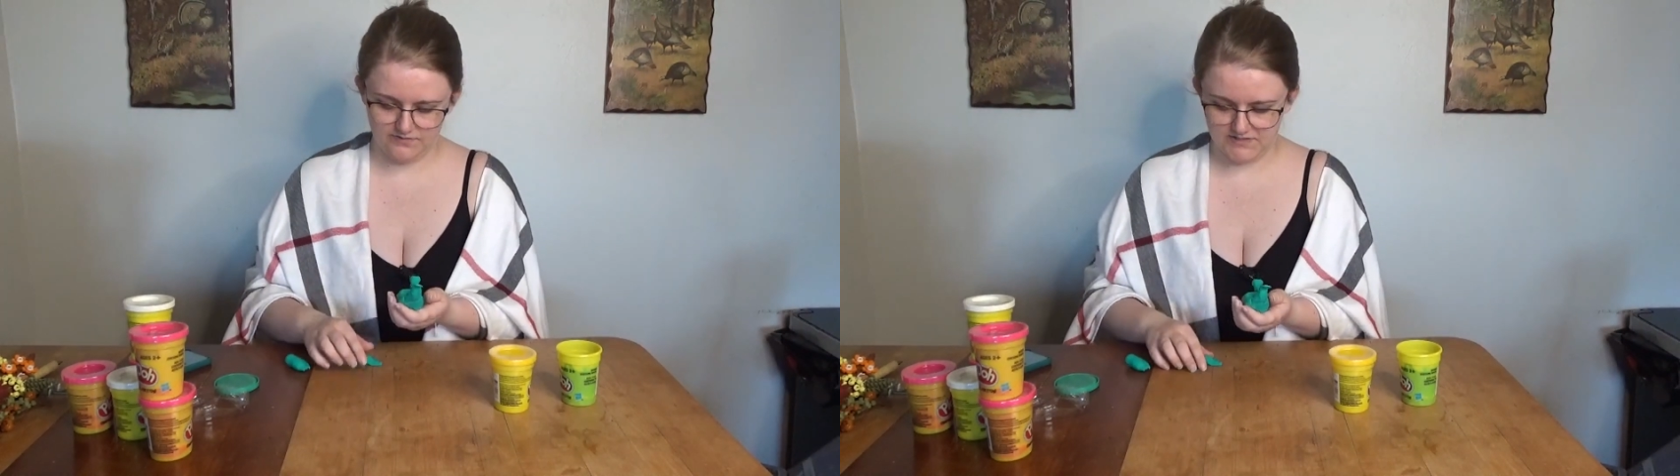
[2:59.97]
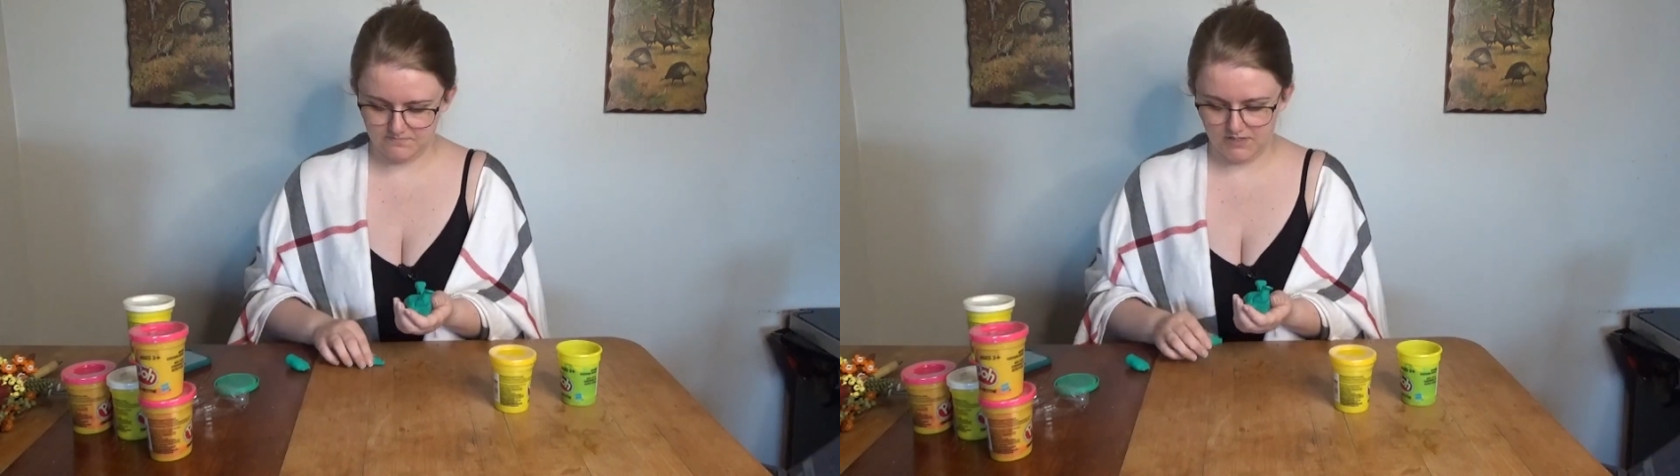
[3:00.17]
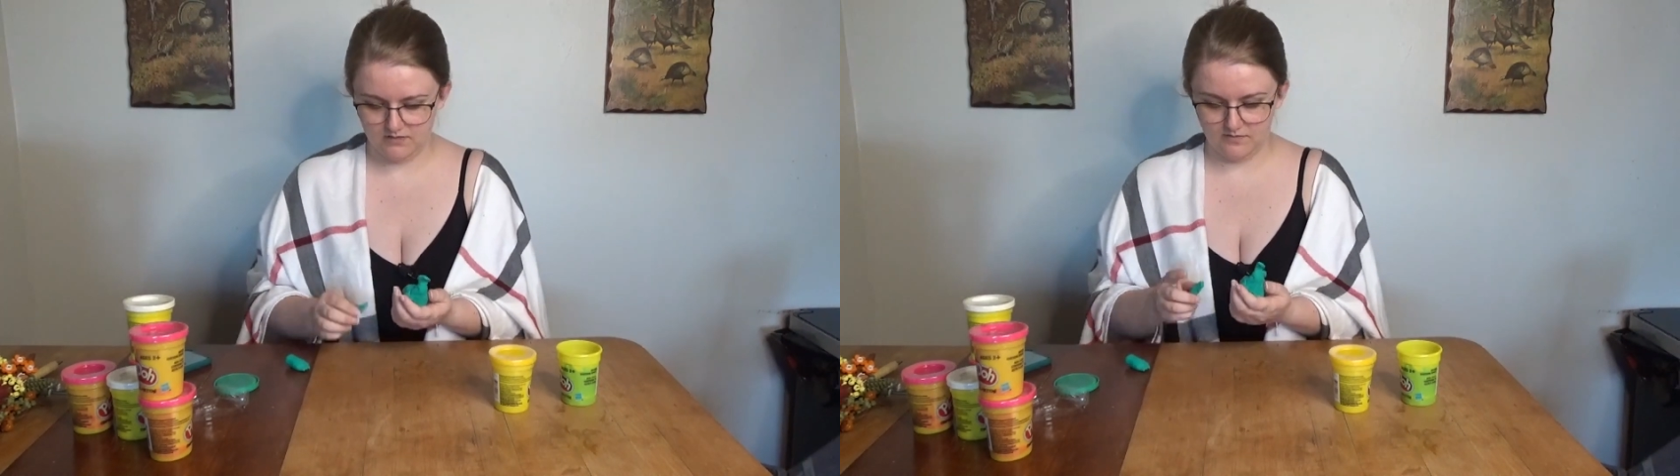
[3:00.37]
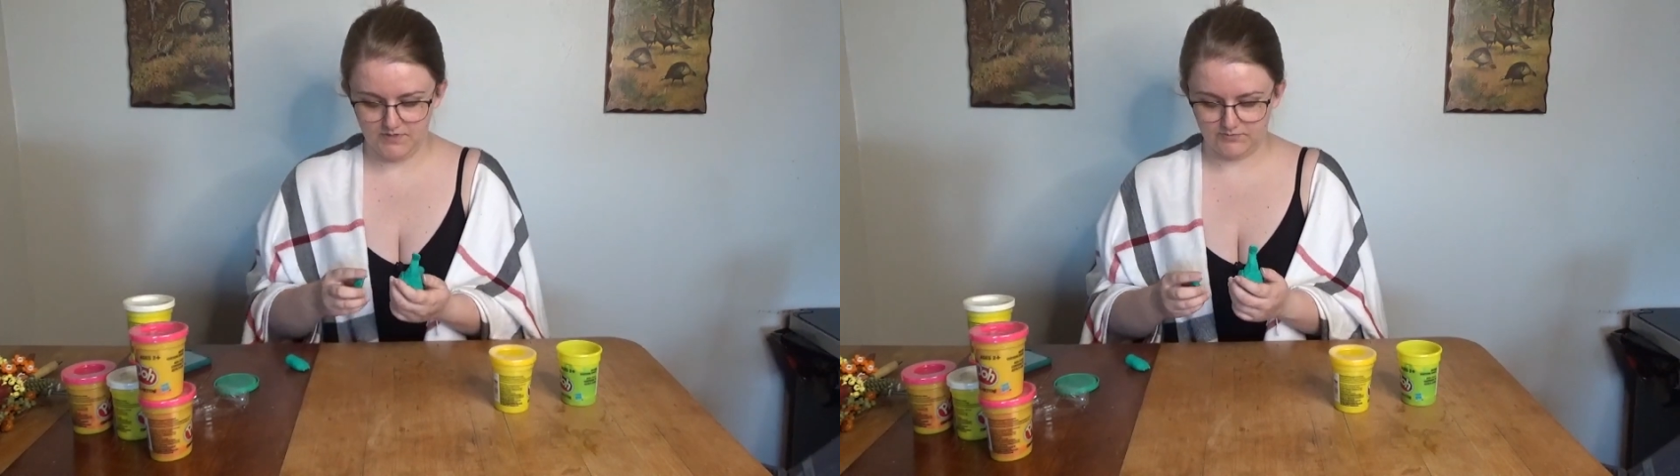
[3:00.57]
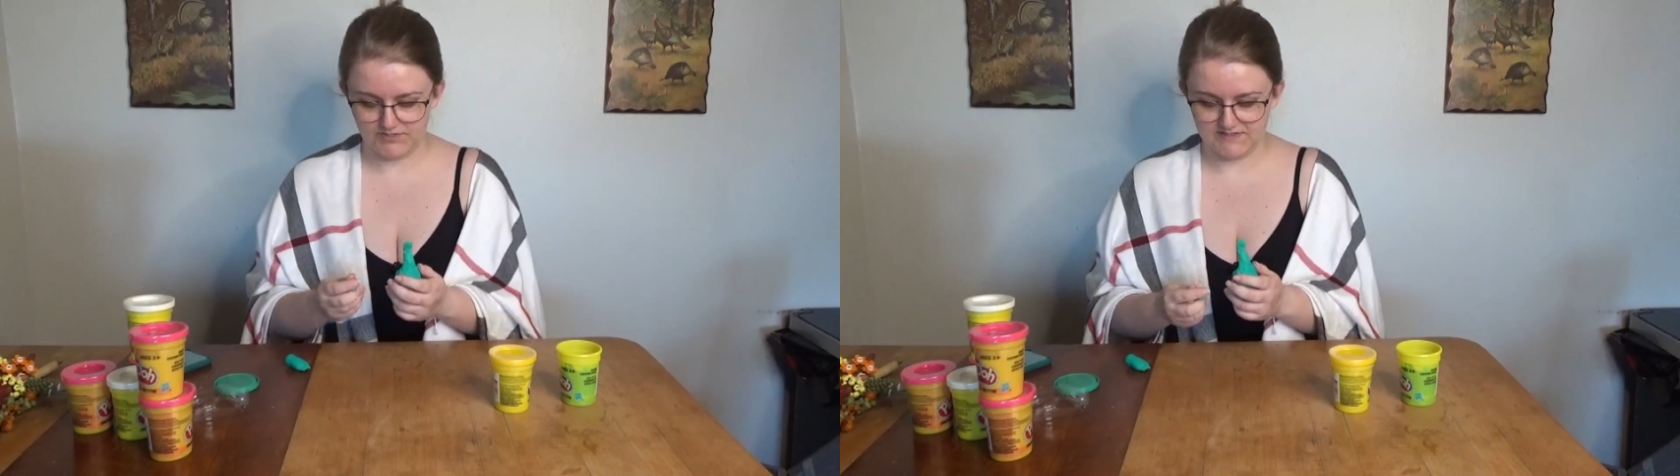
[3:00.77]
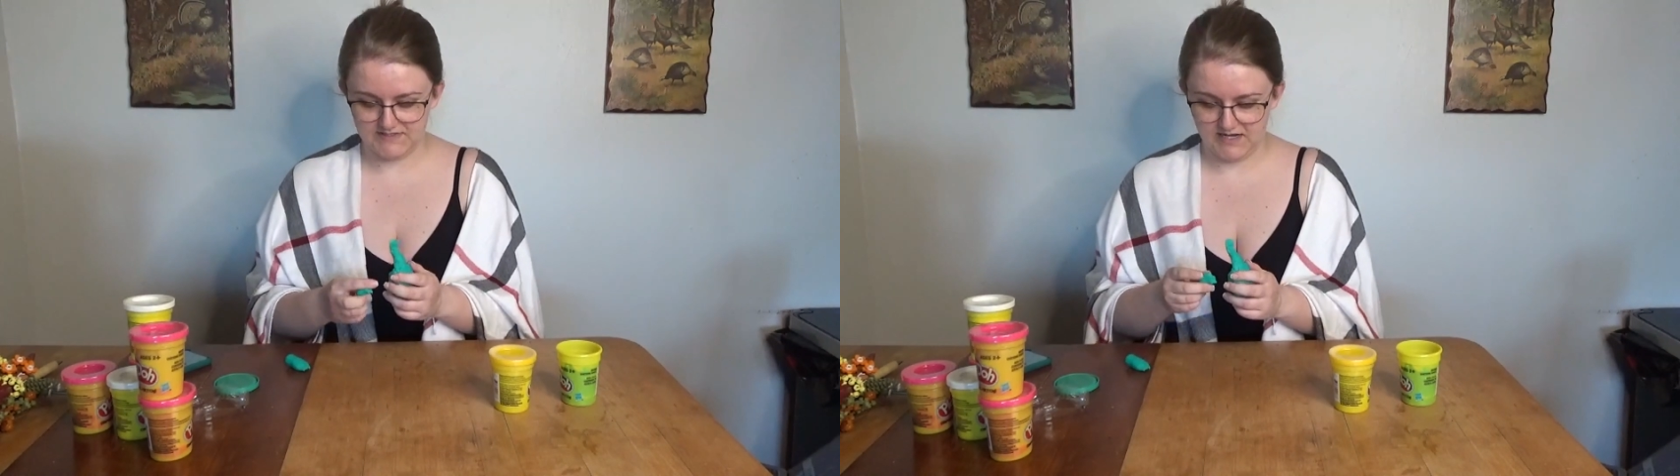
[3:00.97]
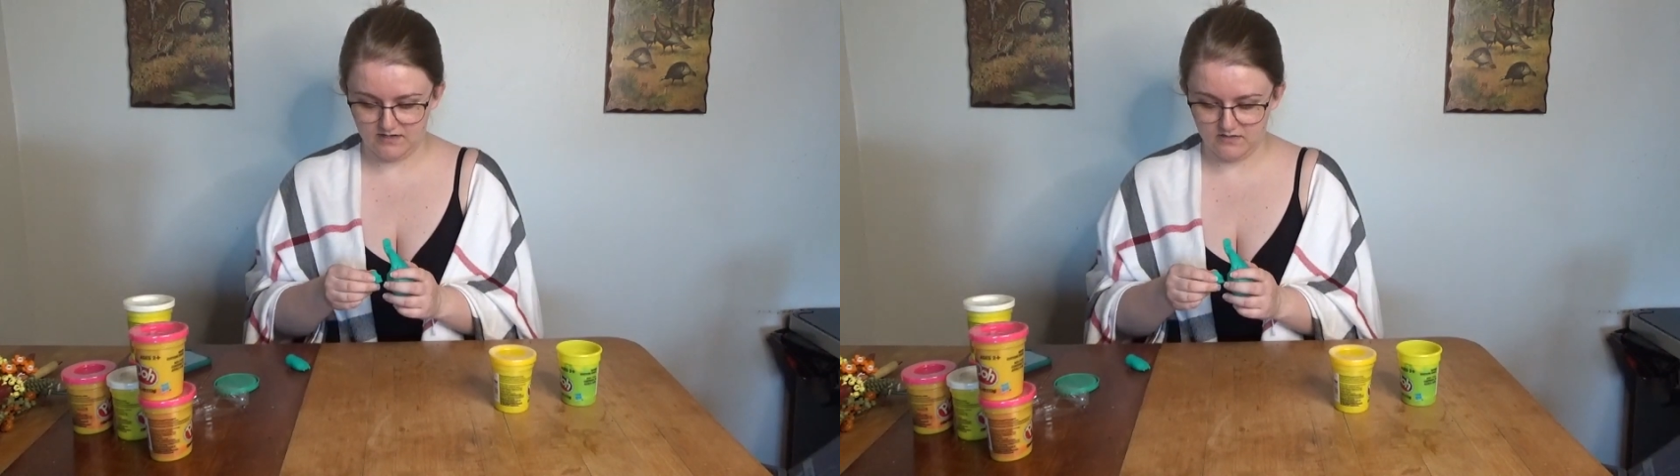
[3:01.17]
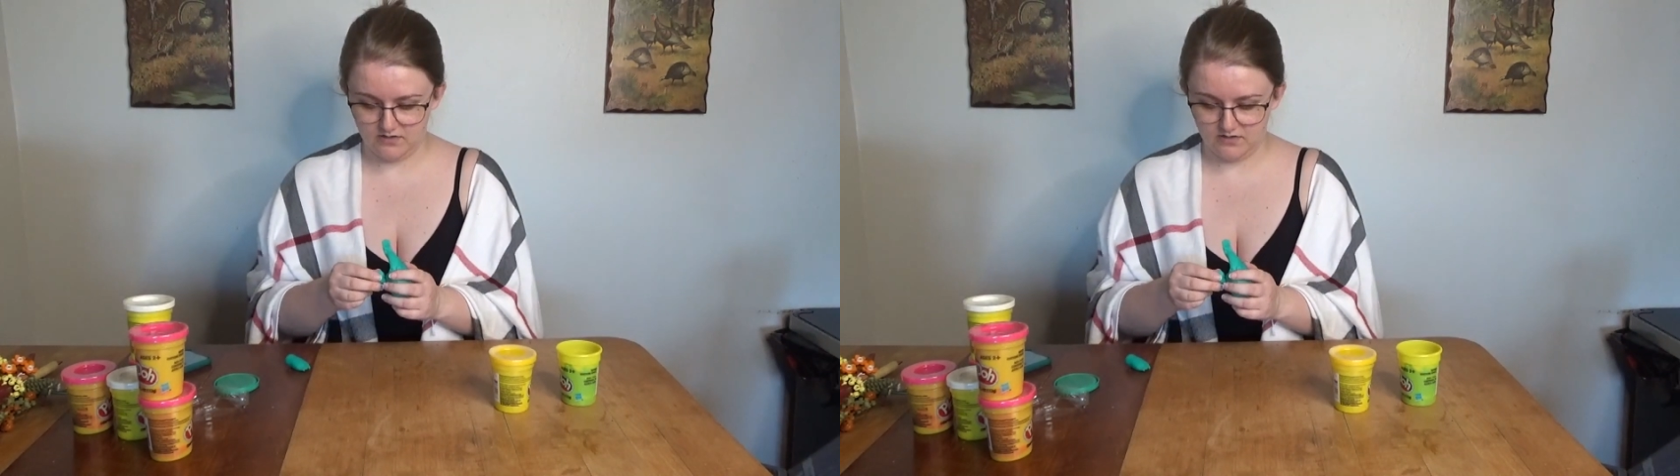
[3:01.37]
these might not be able to stand